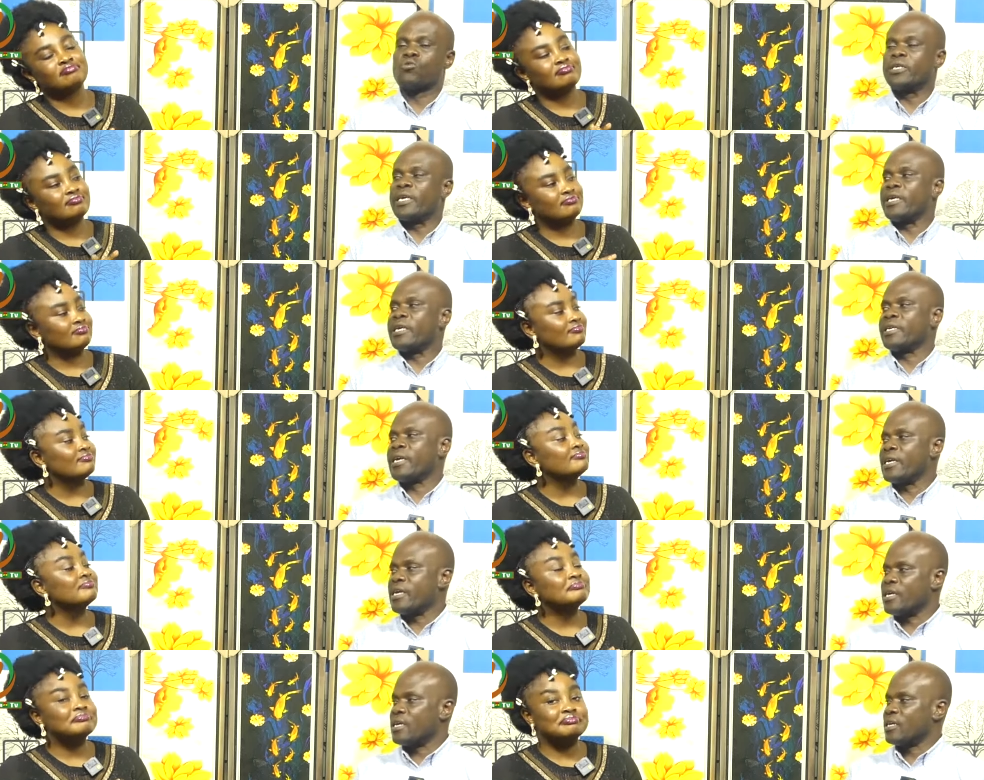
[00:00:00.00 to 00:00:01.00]
Speaker 1: who gay,
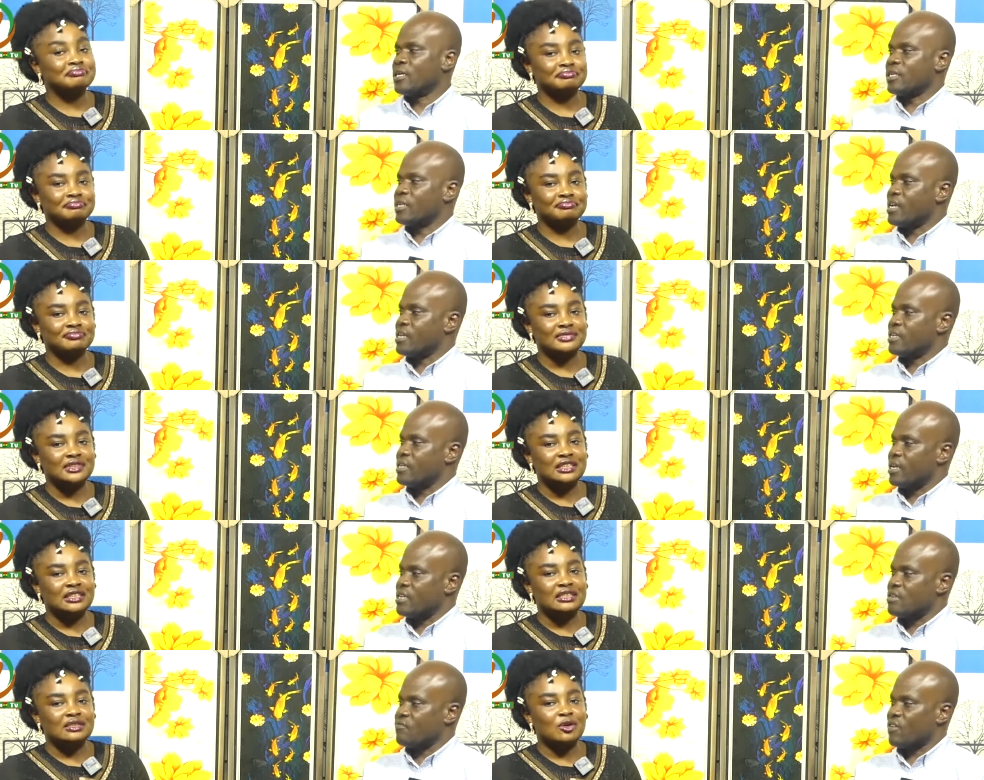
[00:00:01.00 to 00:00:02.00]
gay, then
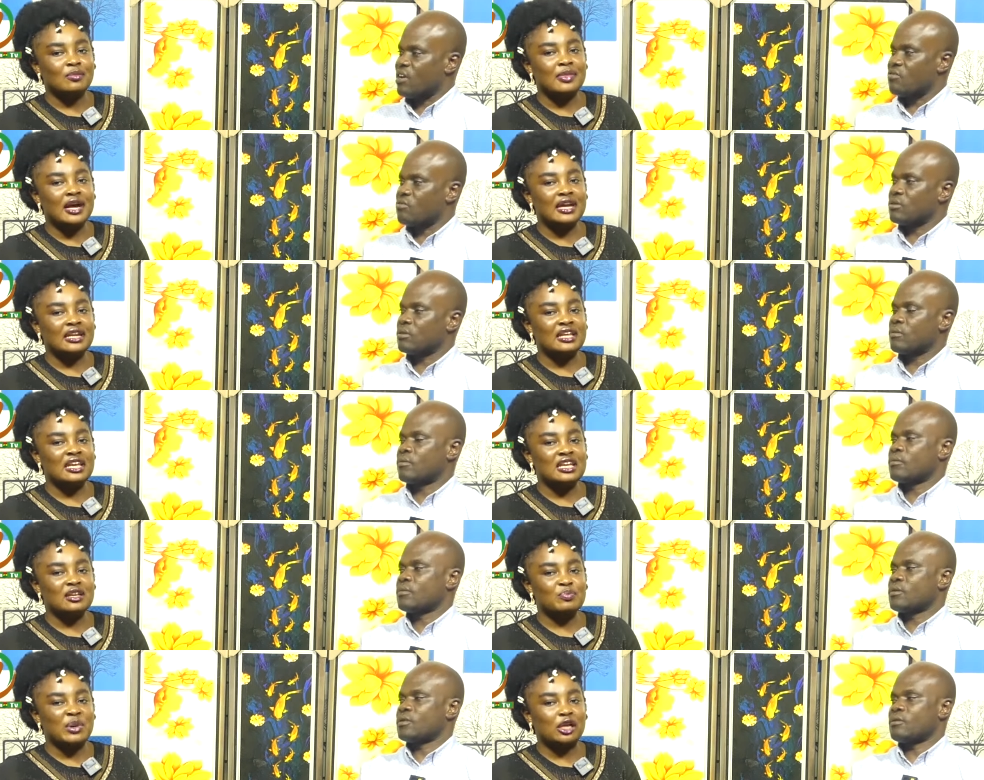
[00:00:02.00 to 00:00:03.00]
the end
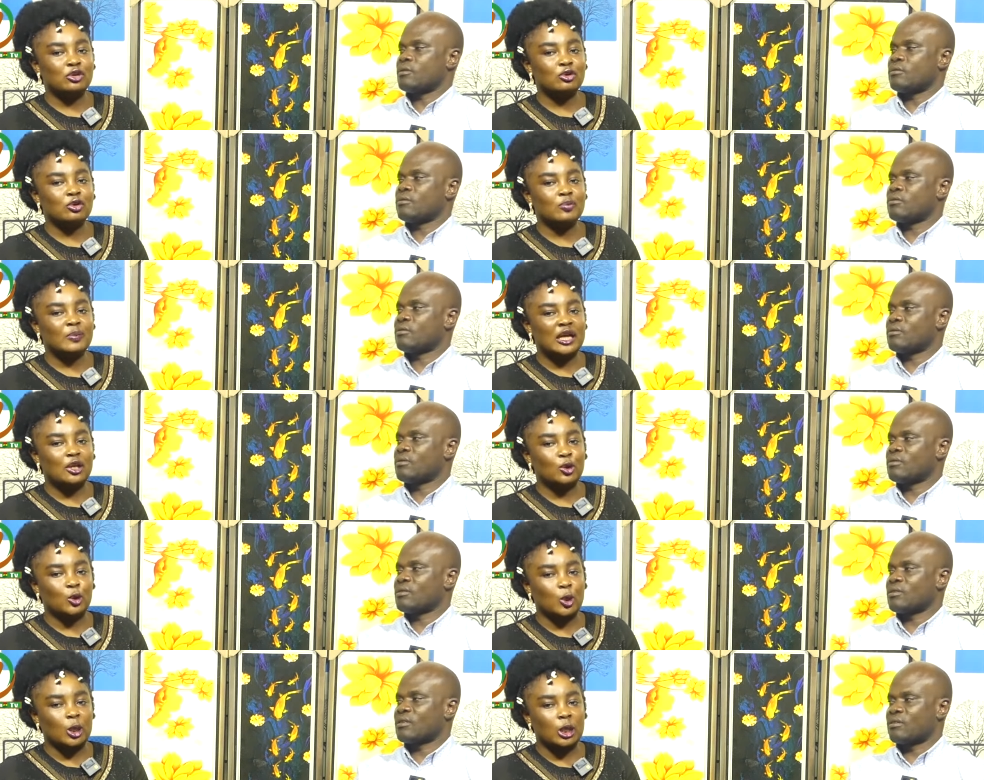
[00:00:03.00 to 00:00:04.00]
fine by lock by
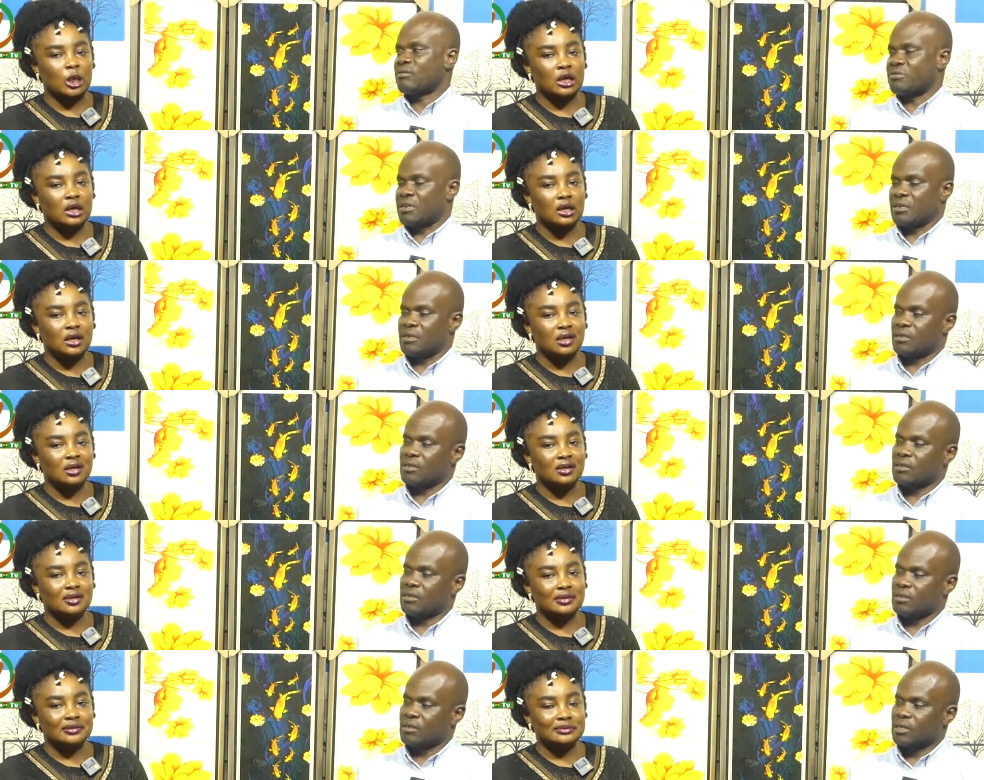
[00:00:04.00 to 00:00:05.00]
lock.
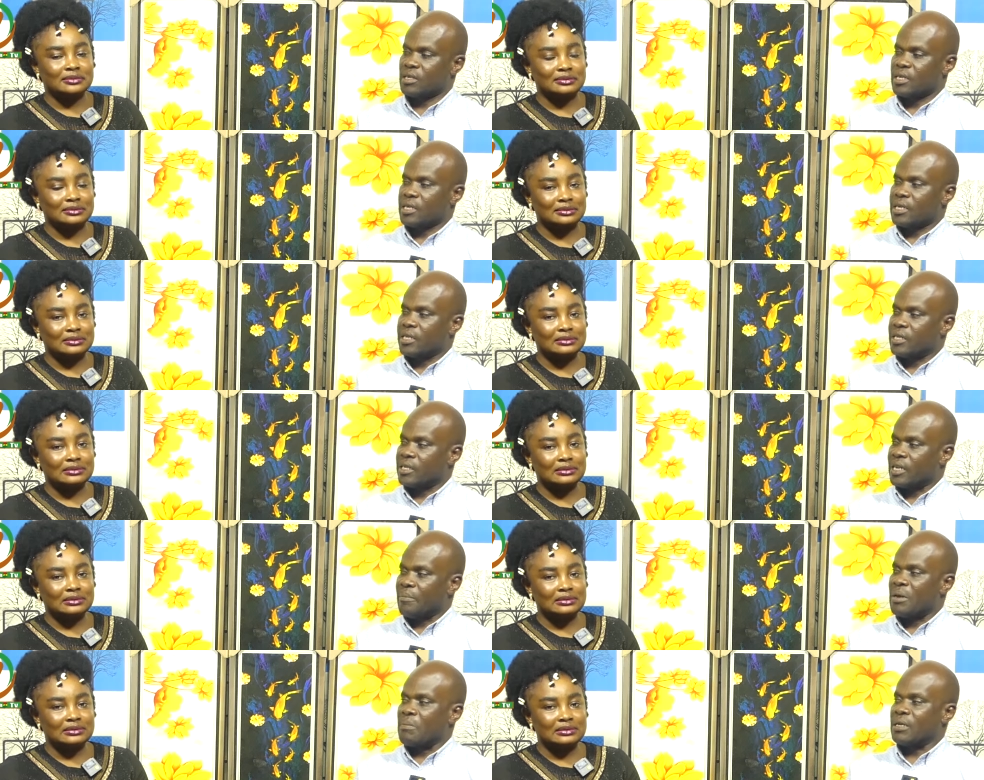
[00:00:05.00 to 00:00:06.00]

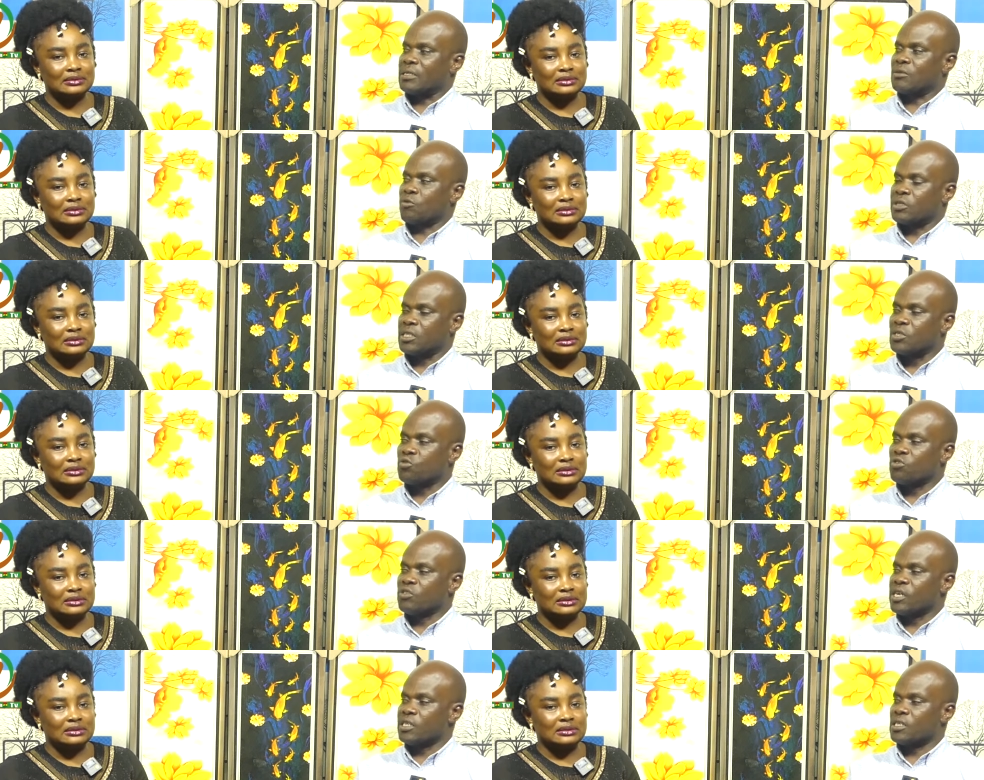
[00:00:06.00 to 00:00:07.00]
Speaker 2: Now, by my cotty
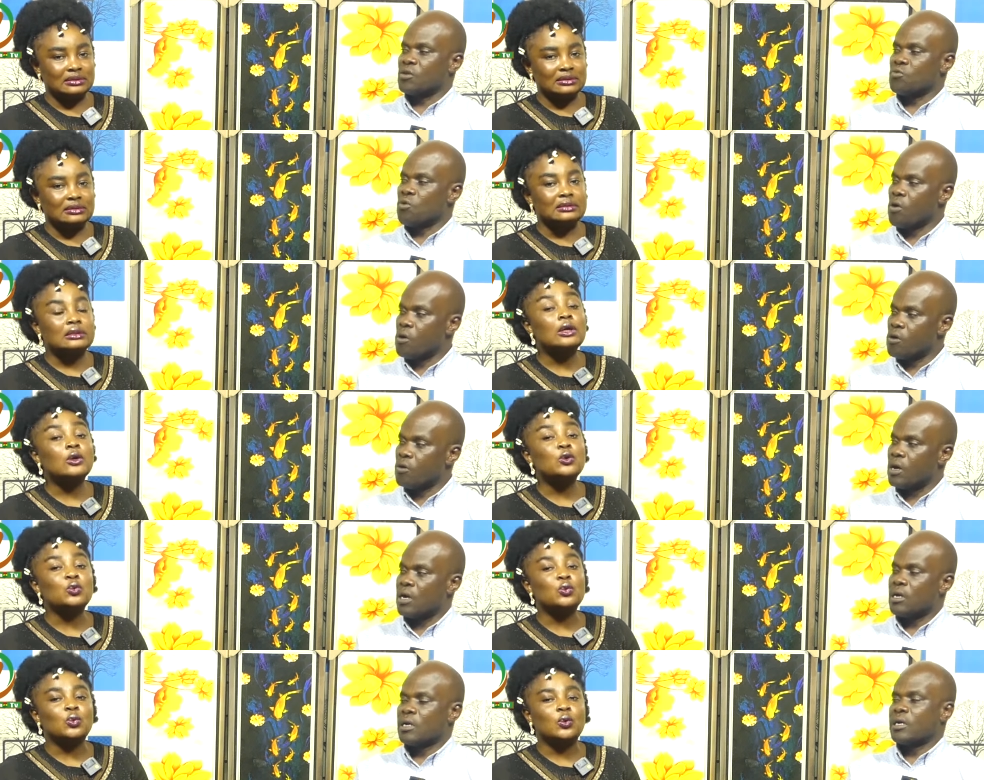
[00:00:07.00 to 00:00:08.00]
to the judge,
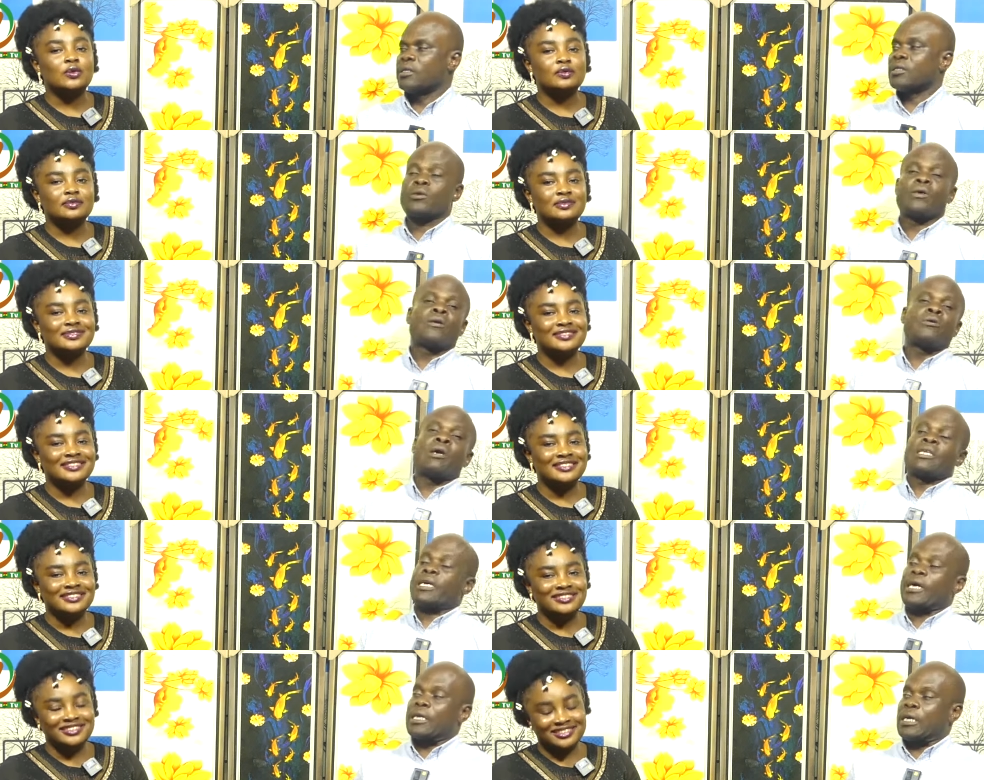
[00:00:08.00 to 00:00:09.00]
whoa. We
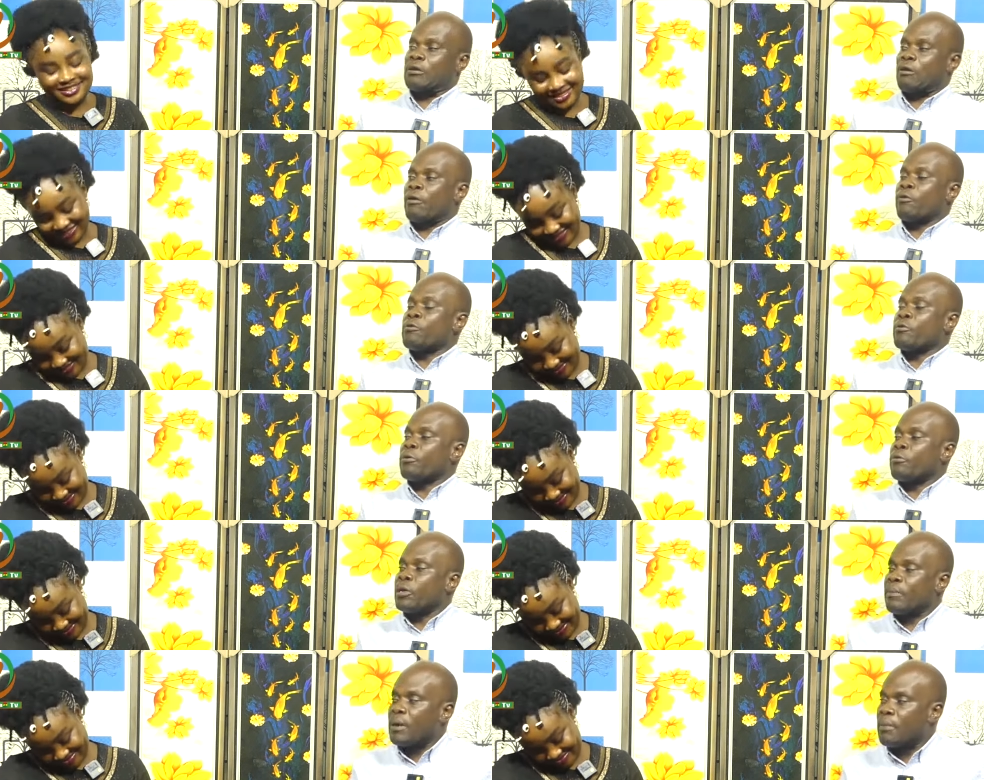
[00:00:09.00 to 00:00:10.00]
are saying
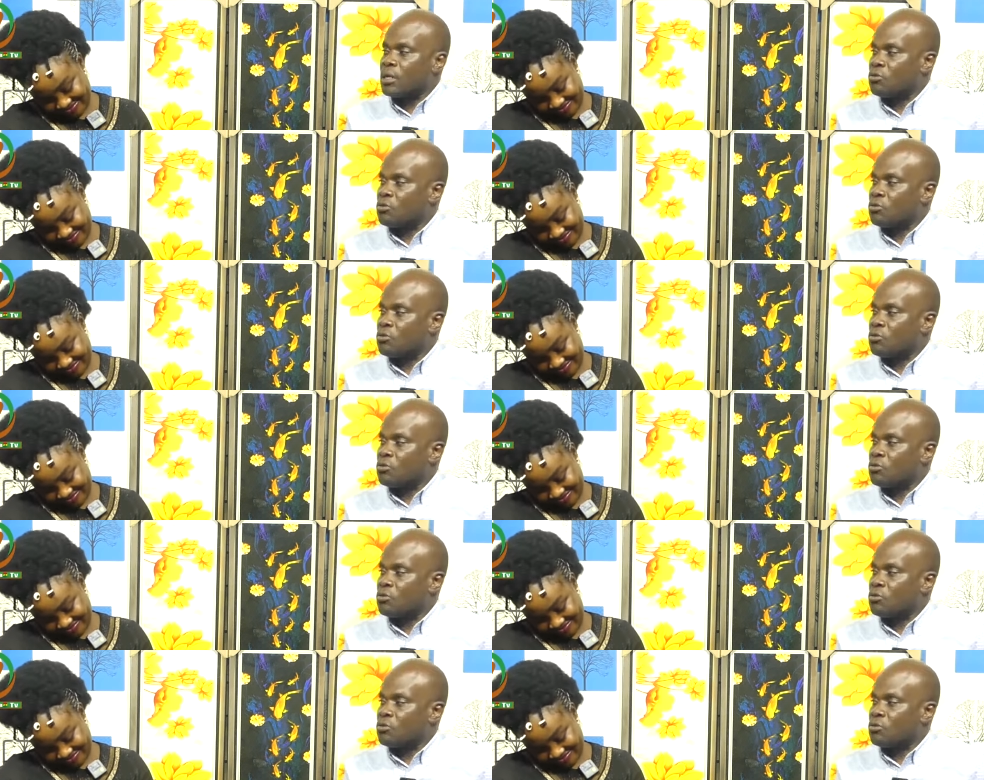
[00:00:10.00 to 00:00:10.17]
that we are better